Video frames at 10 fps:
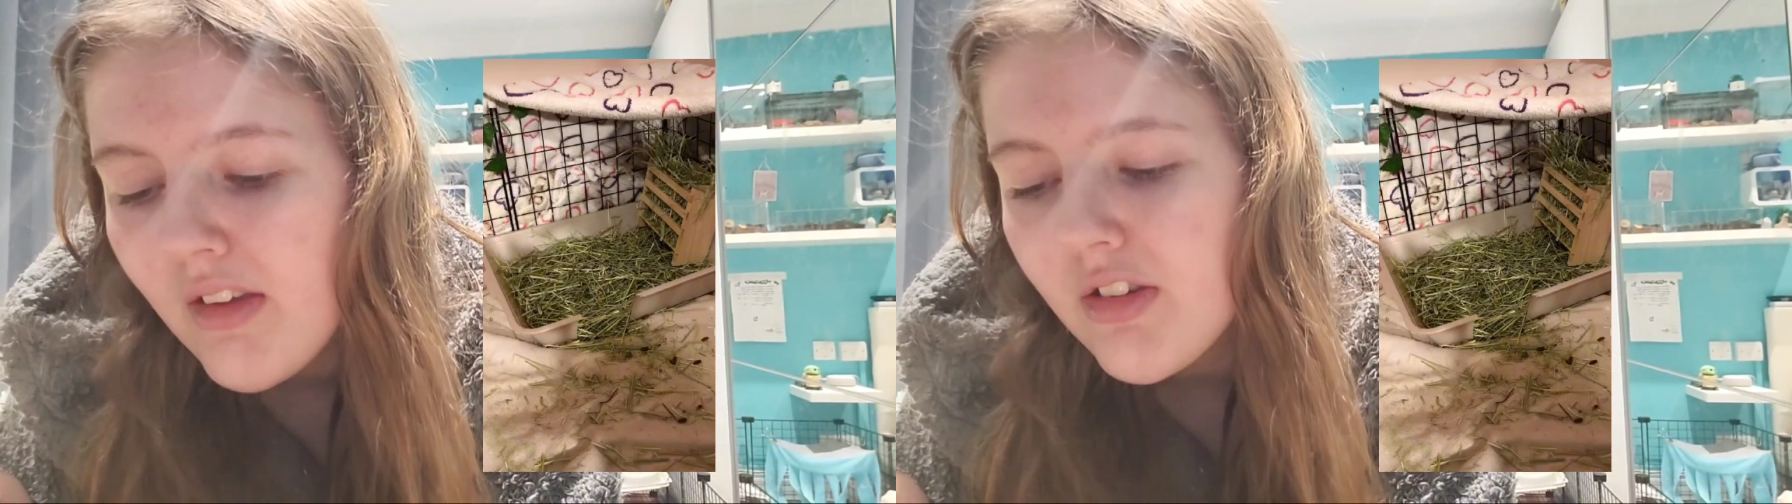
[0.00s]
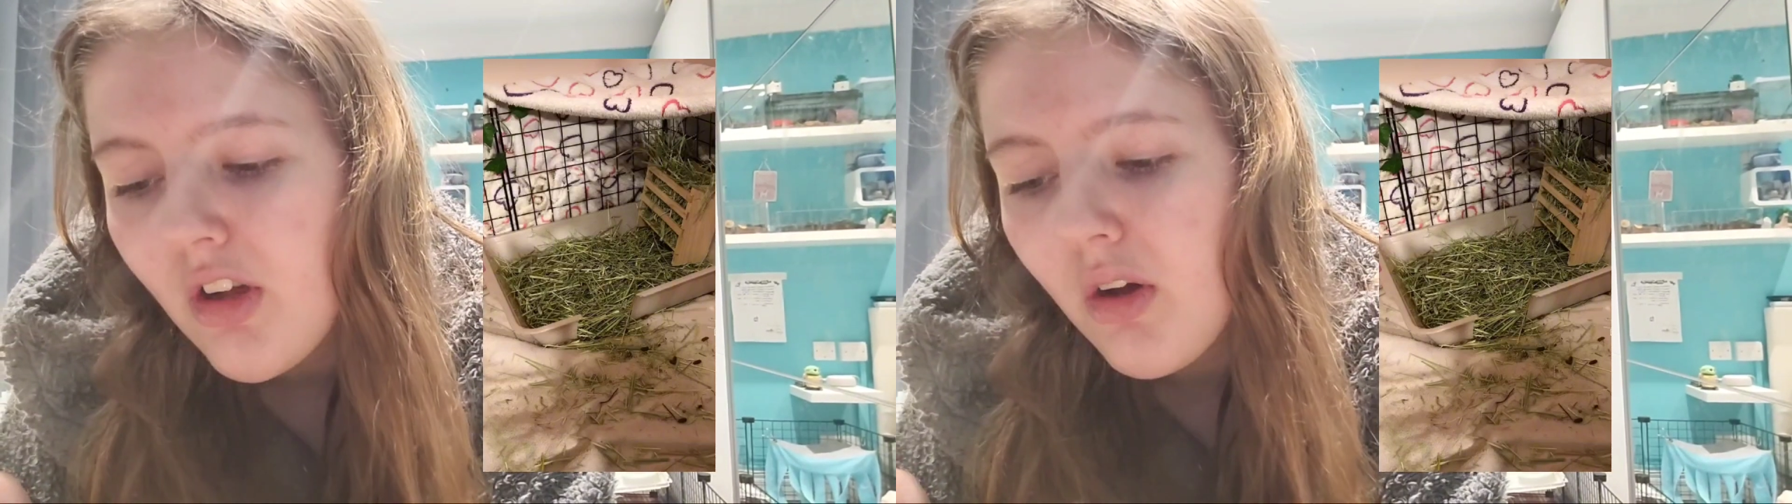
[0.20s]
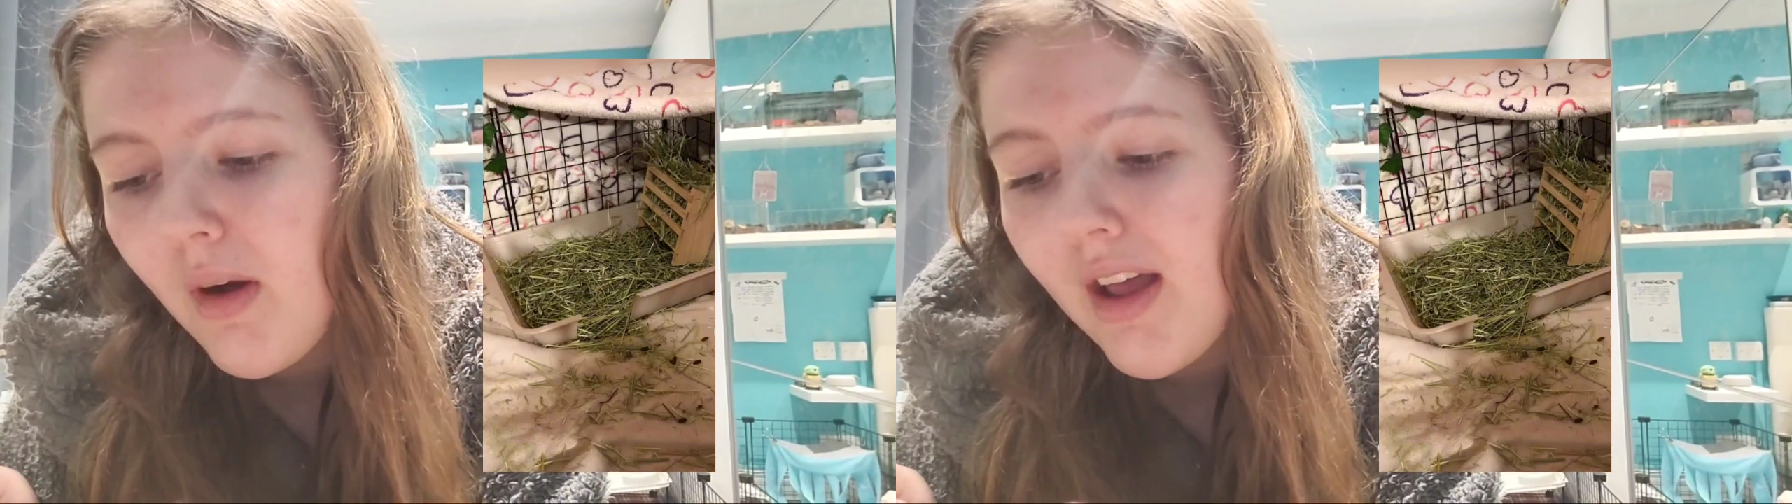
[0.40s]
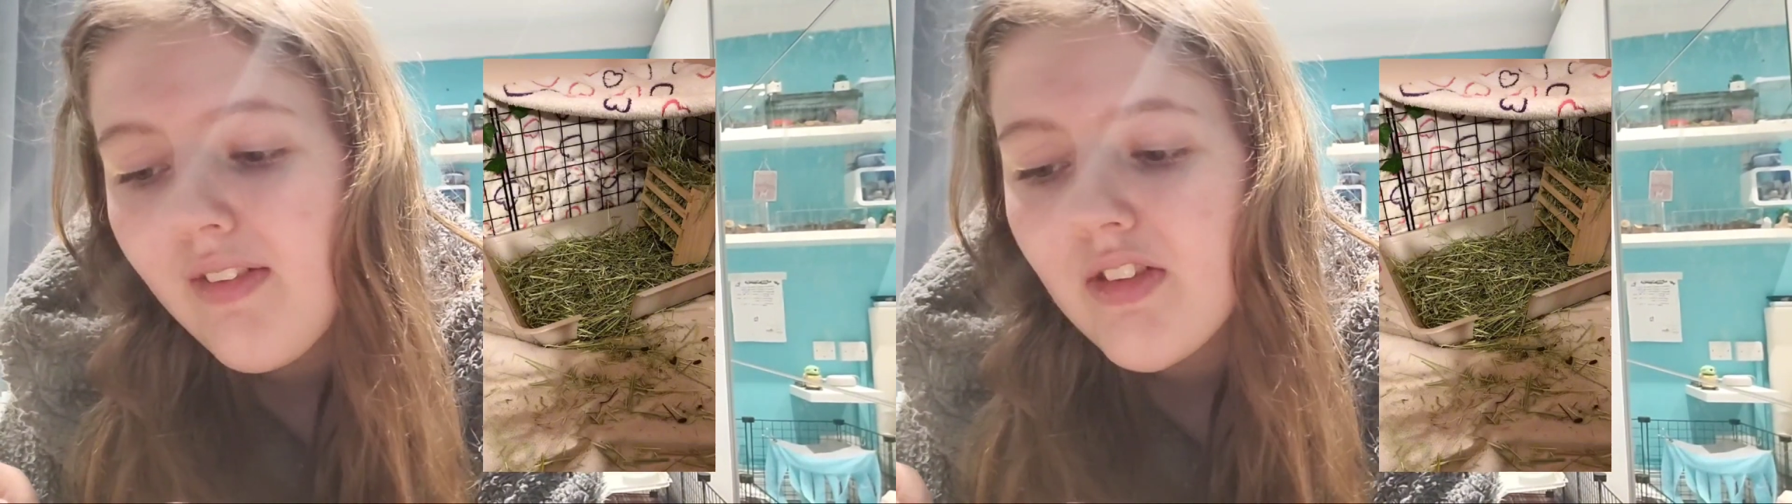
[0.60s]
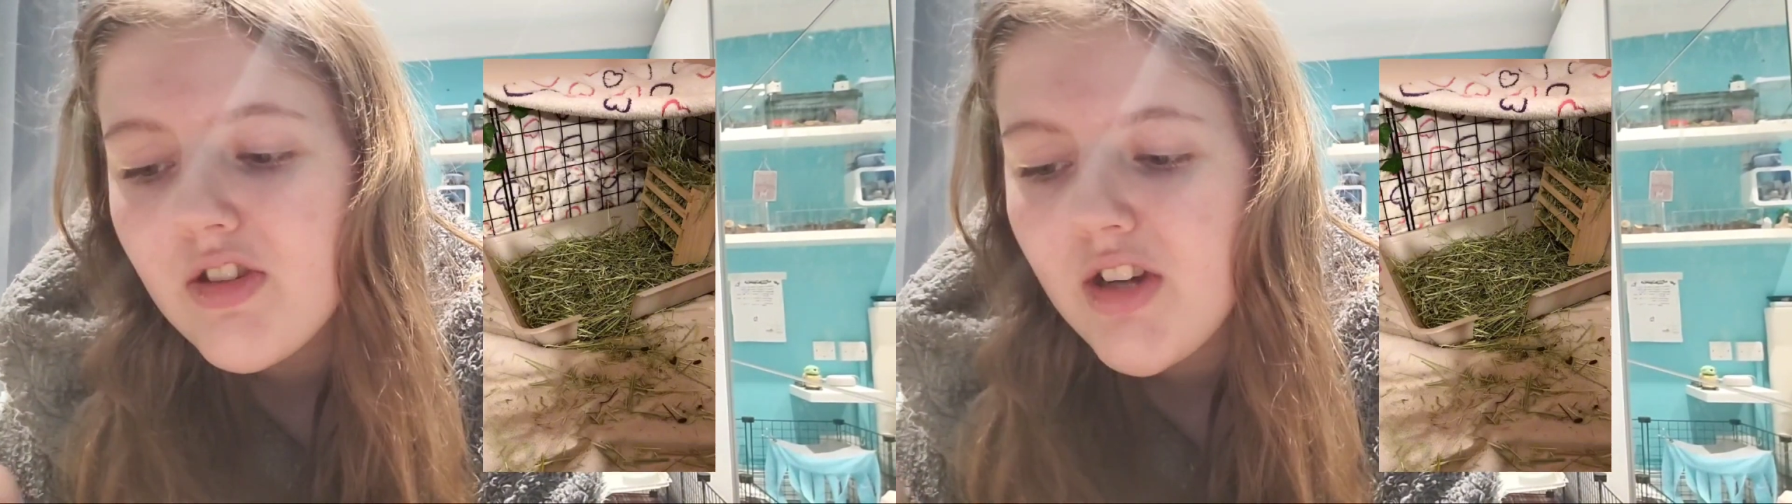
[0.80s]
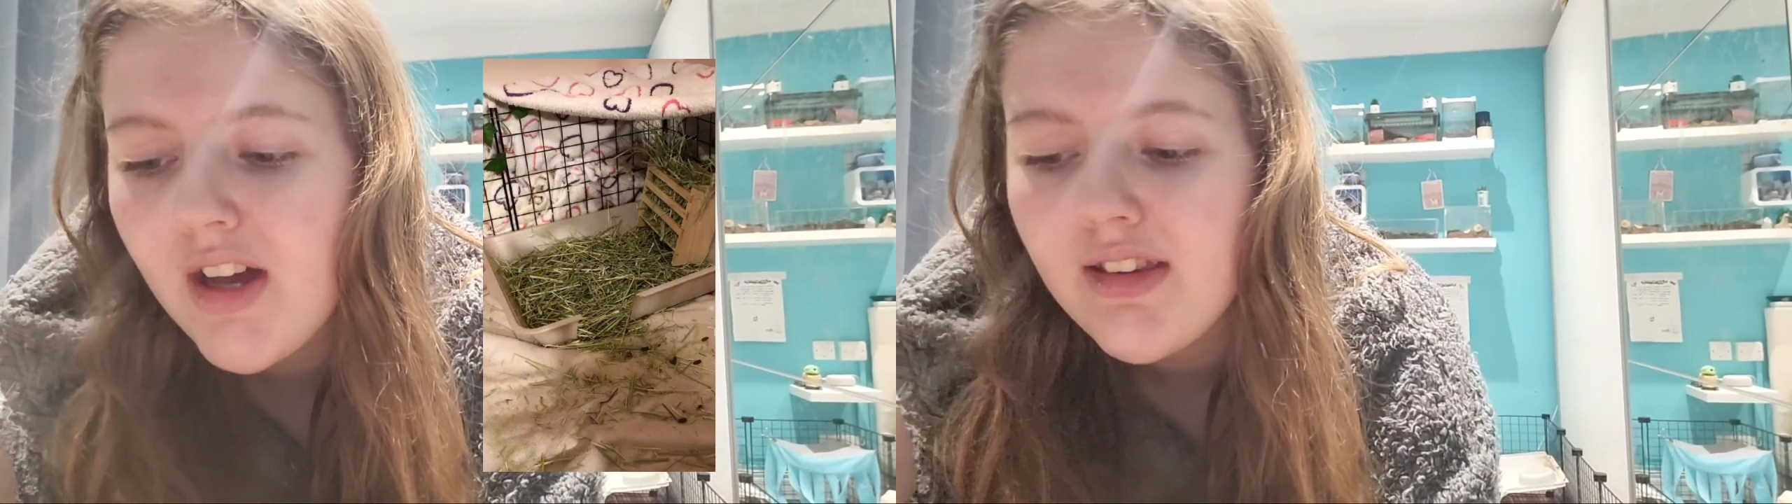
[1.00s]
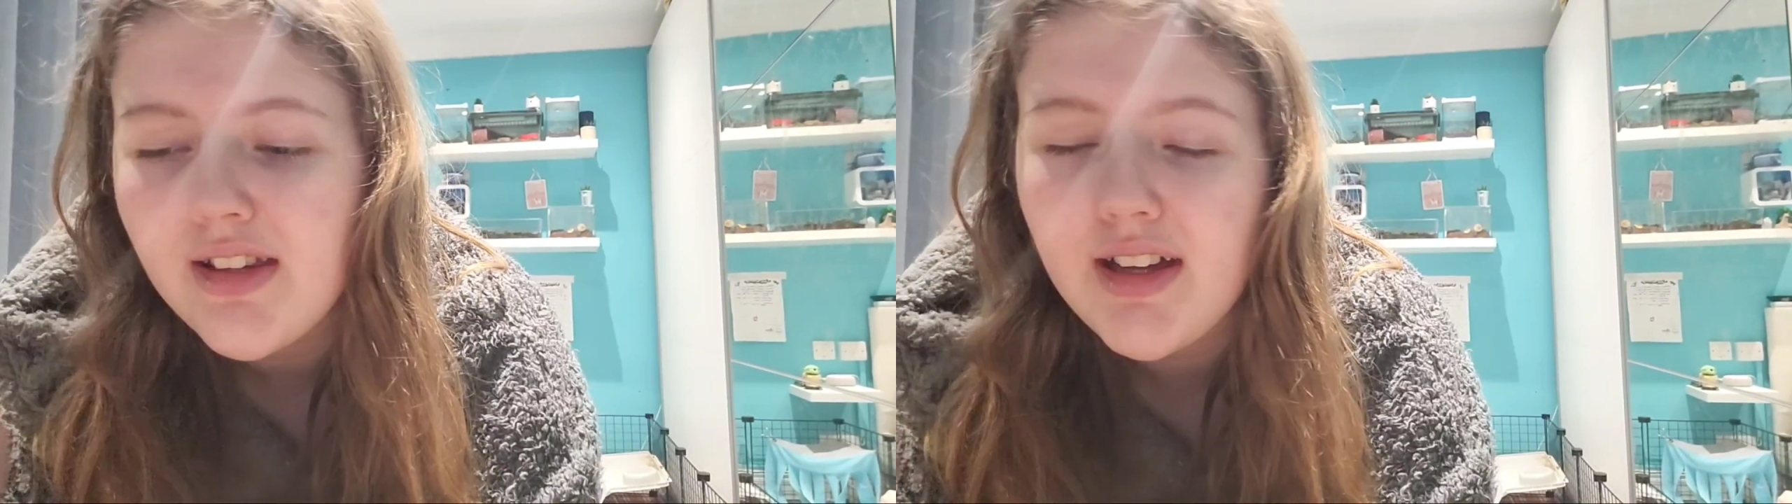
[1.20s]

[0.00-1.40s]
So I either suggest